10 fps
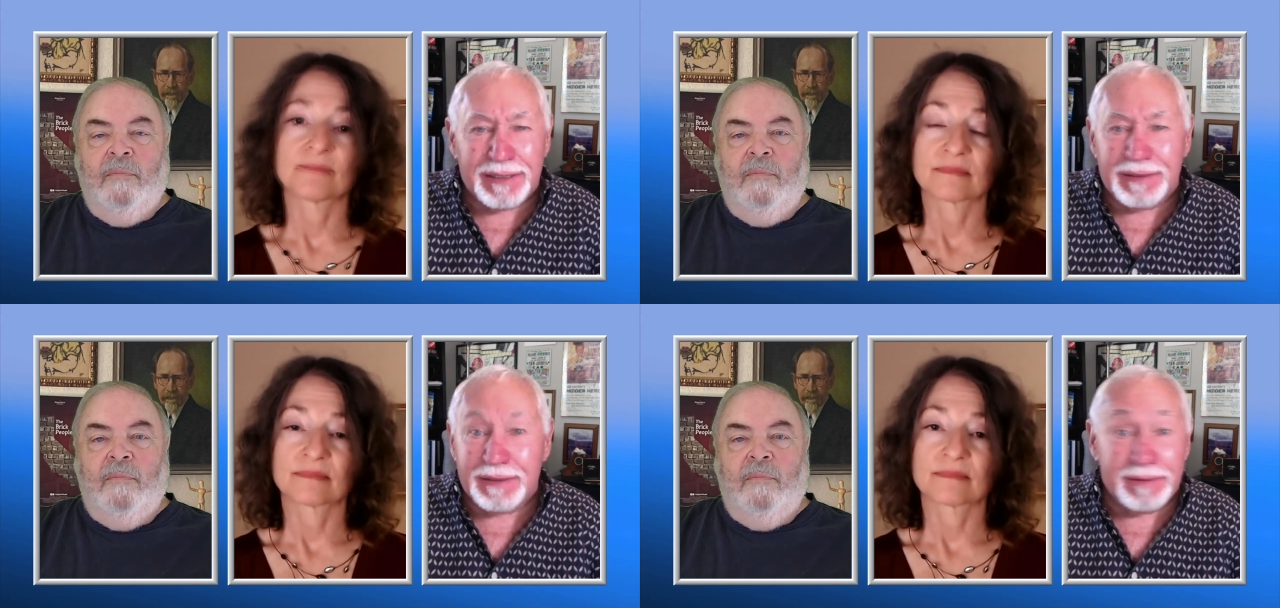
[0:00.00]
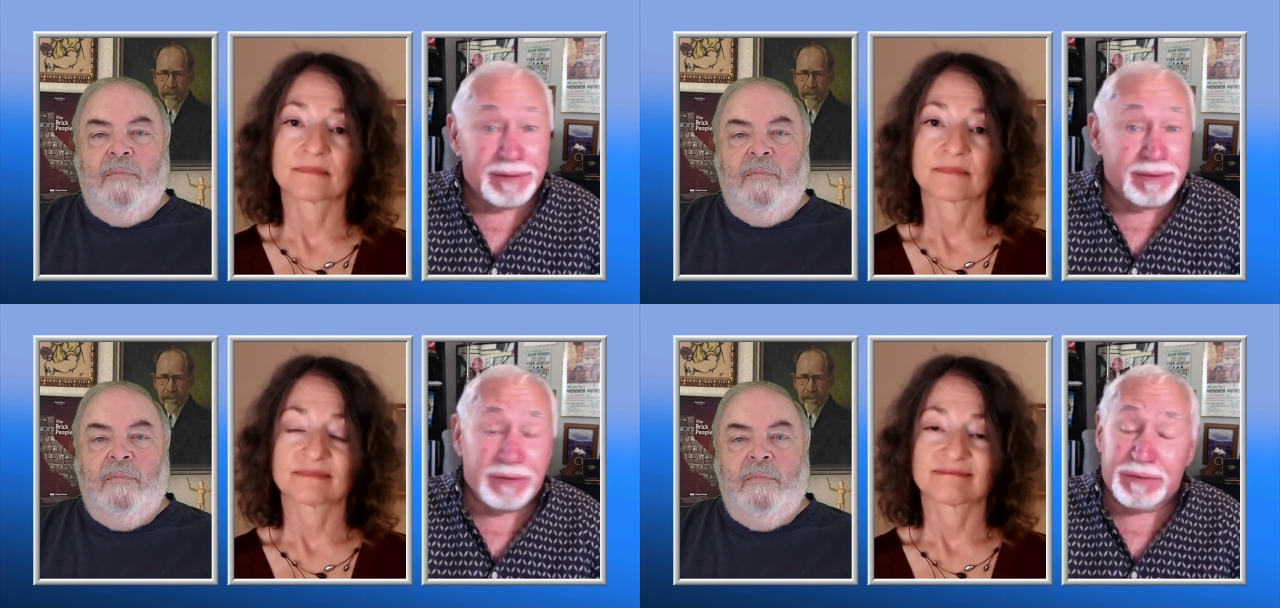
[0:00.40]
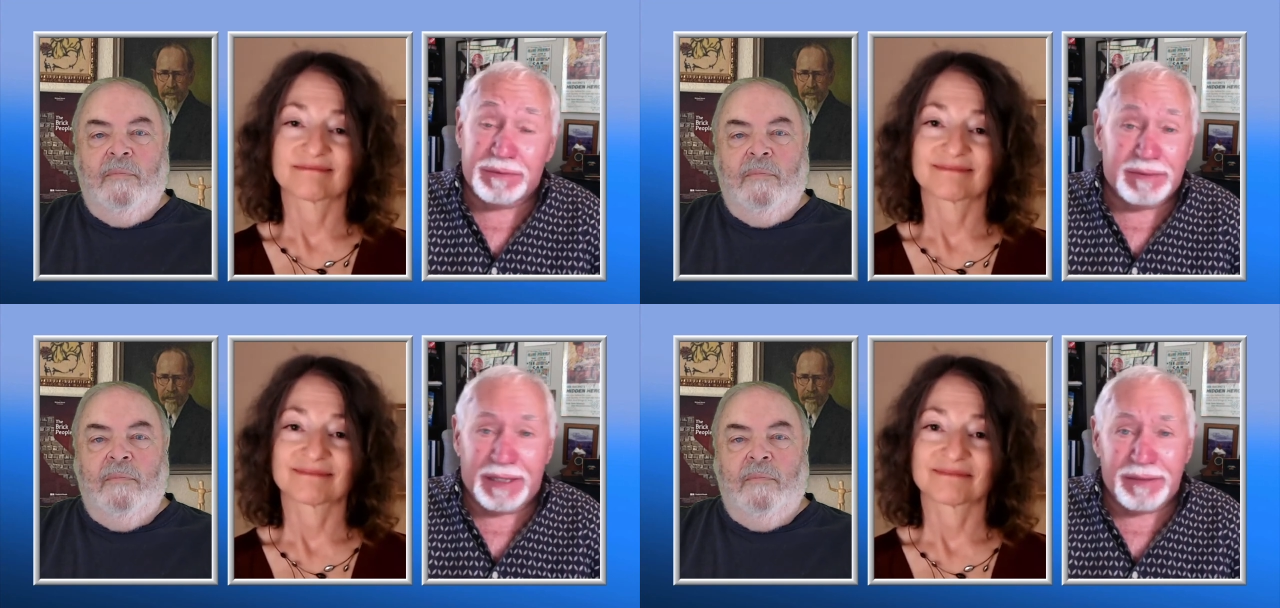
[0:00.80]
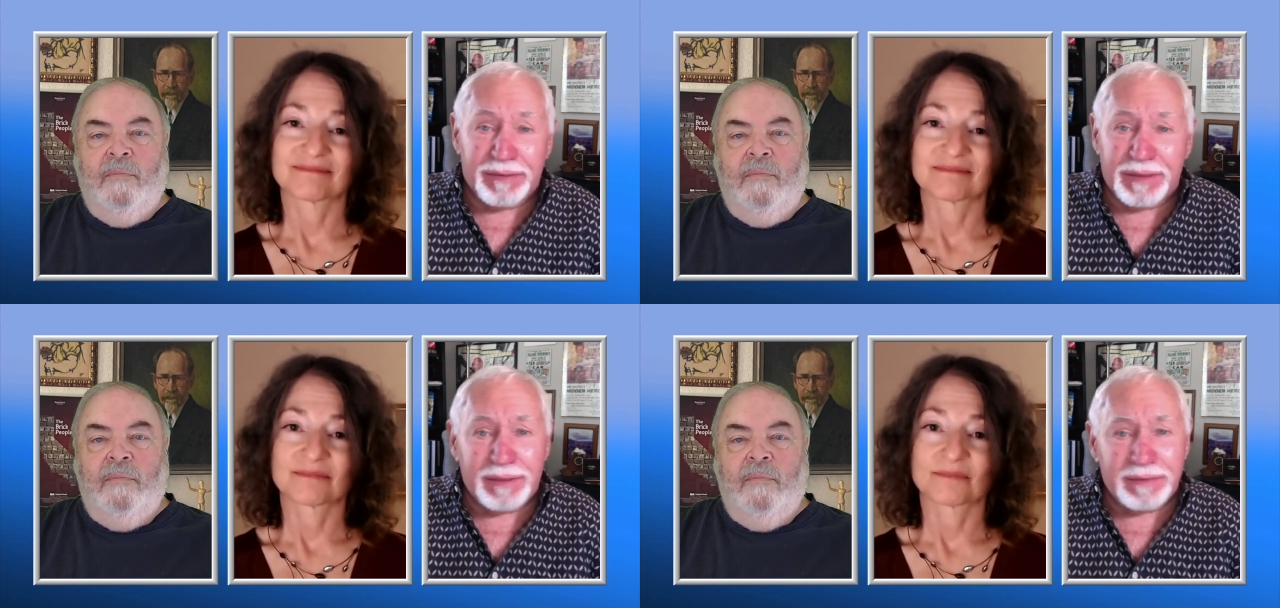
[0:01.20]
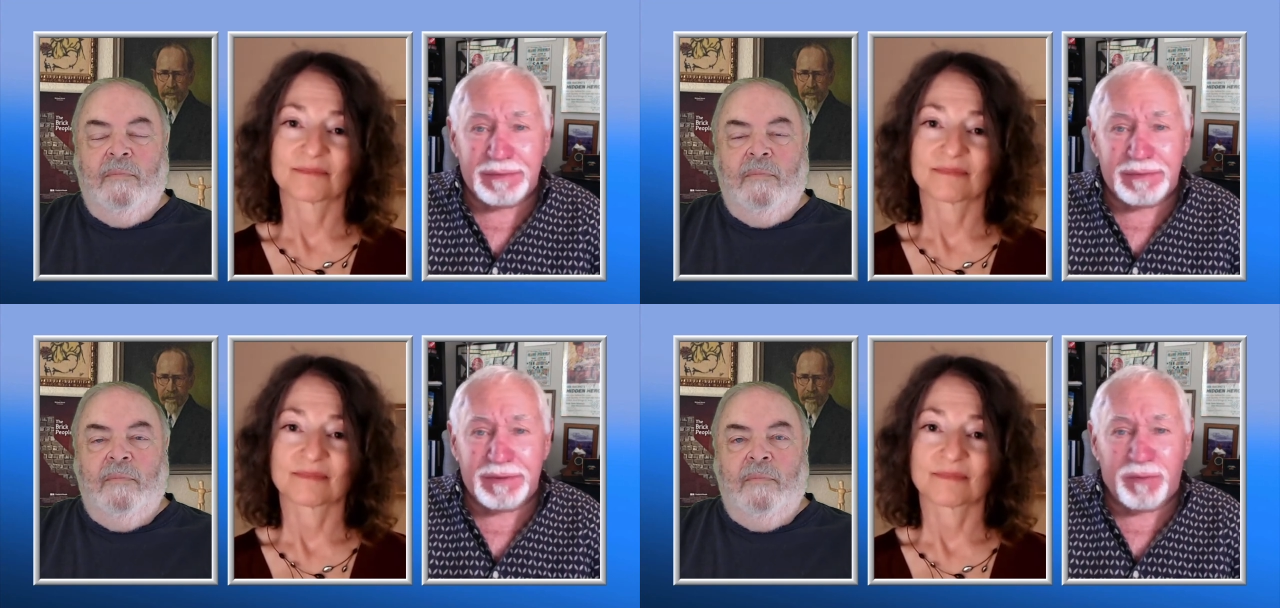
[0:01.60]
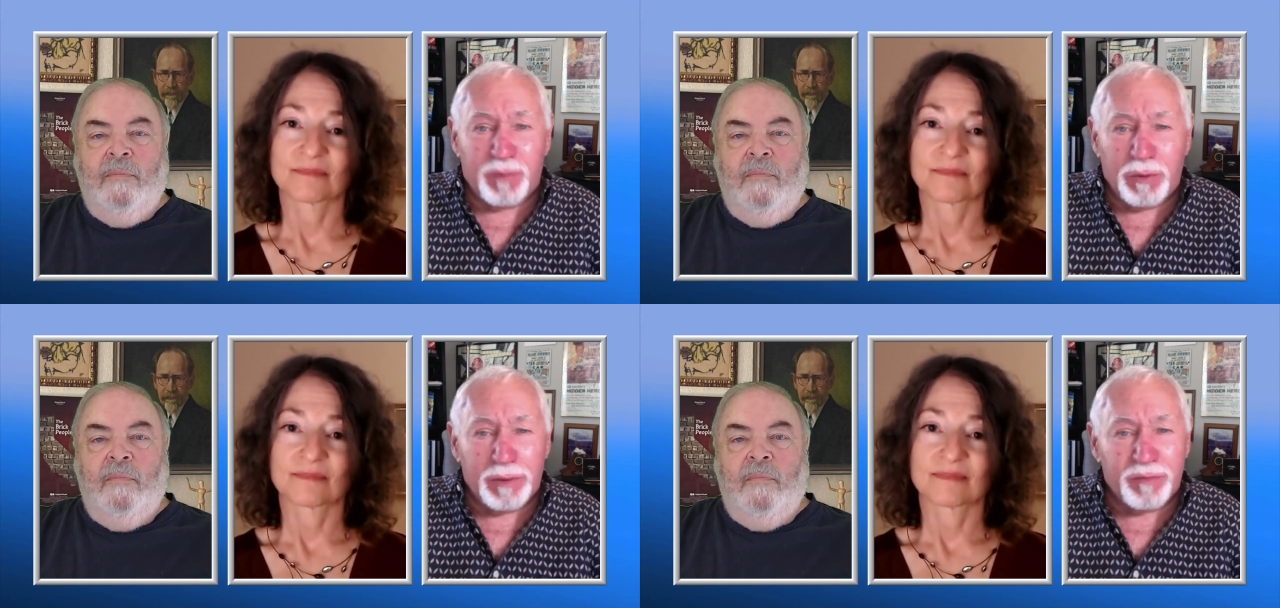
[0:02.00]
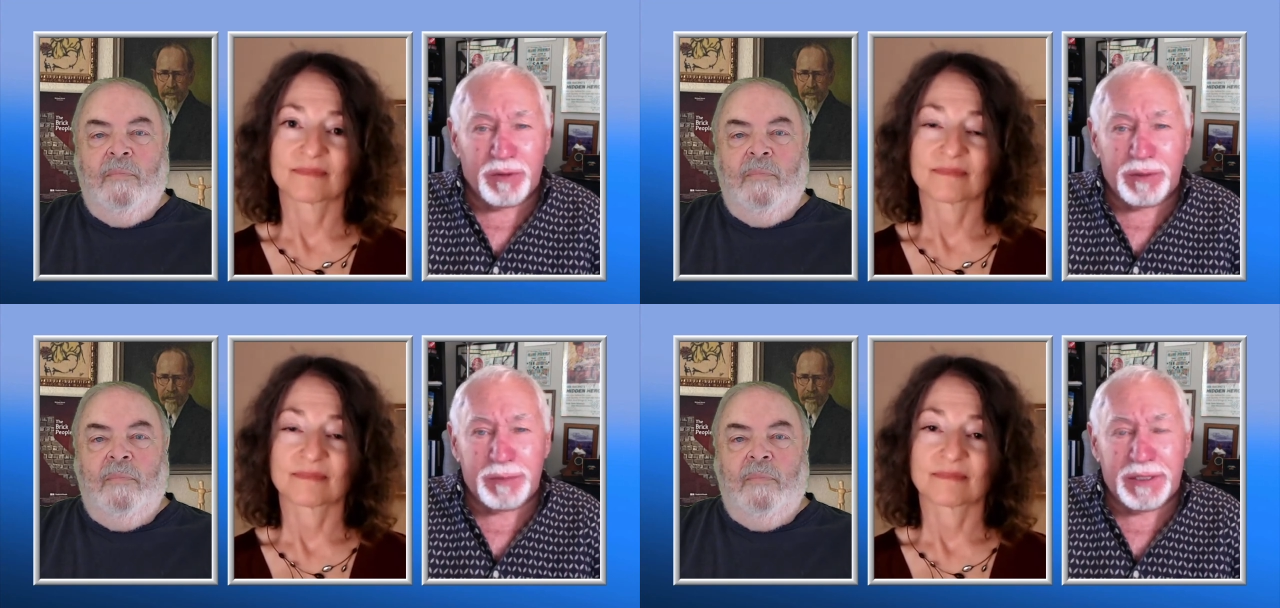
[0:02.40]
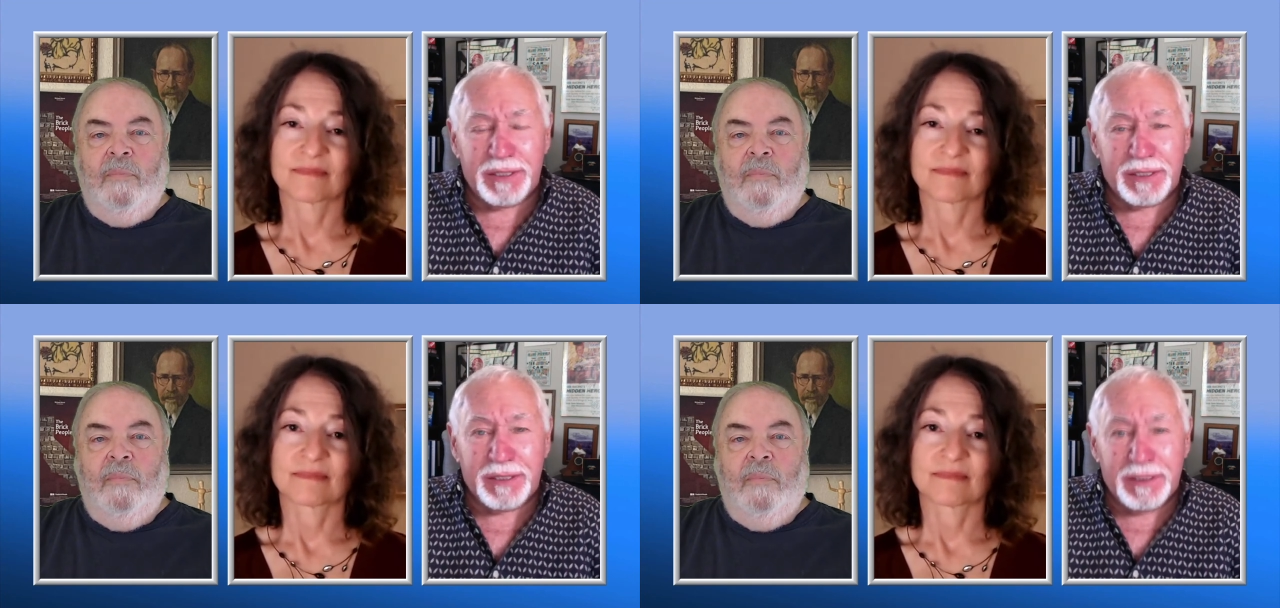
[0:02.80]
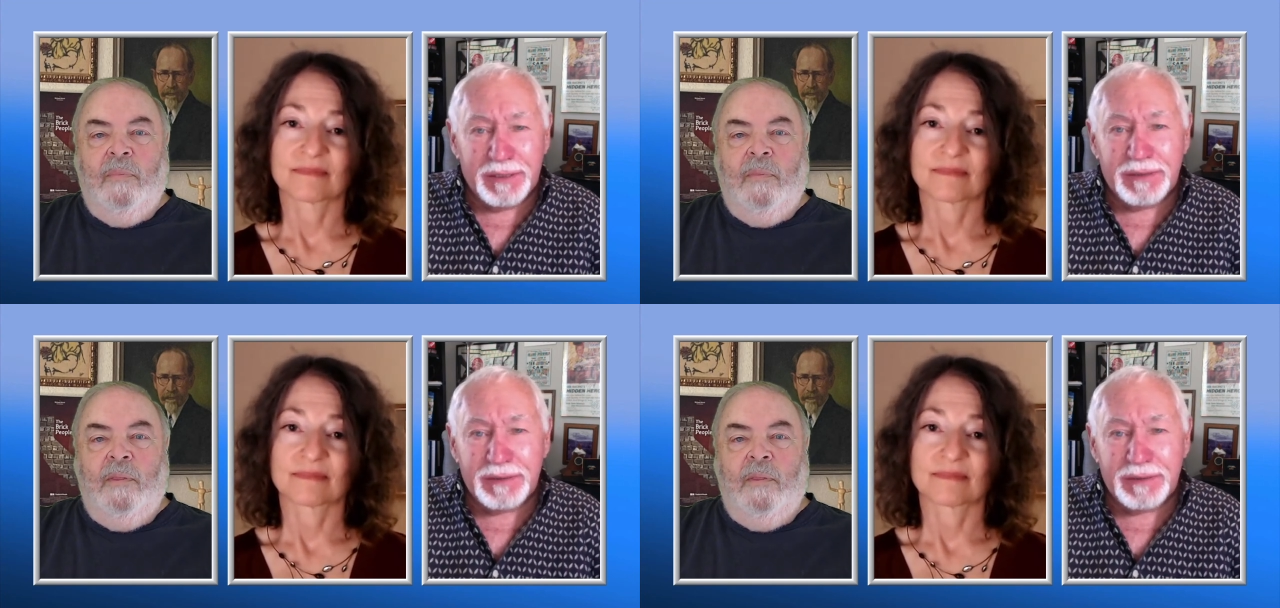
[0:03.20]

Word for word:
Speaker 1: and it's that's not the forum for complaining.